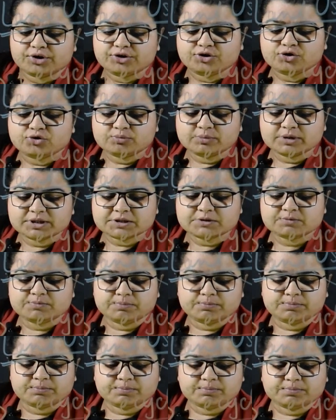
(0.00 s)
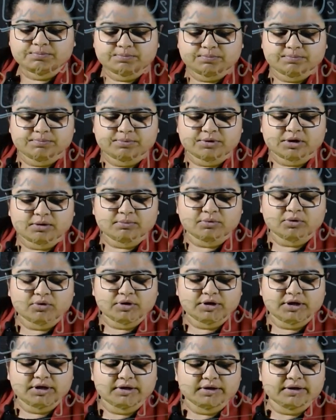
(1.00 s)
you must
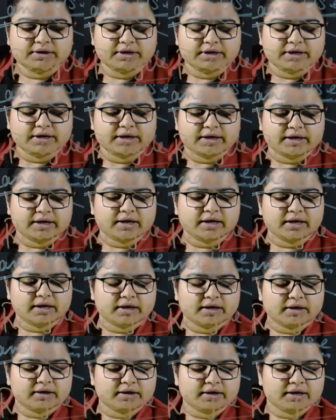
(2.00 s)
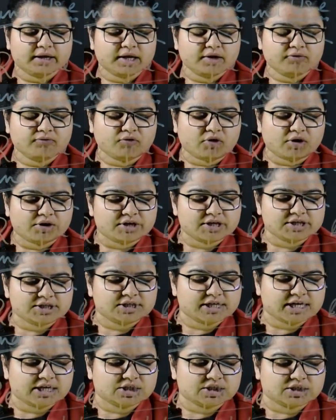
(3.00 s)
promote
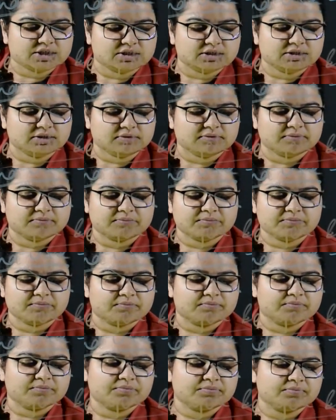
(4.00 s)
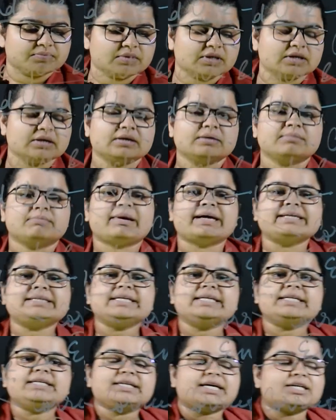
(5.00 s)
afforestation by
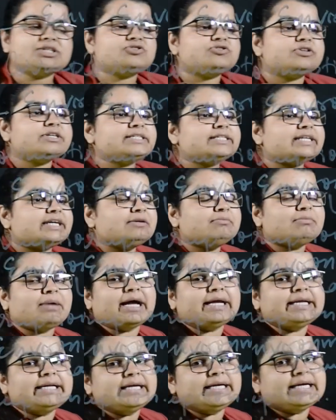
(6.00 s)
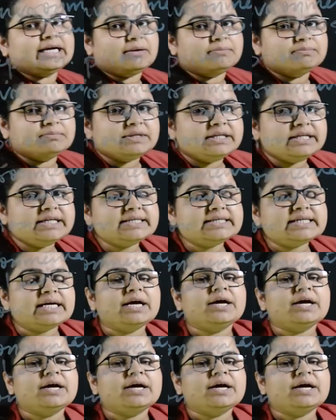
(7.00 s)
the industries and mining companies.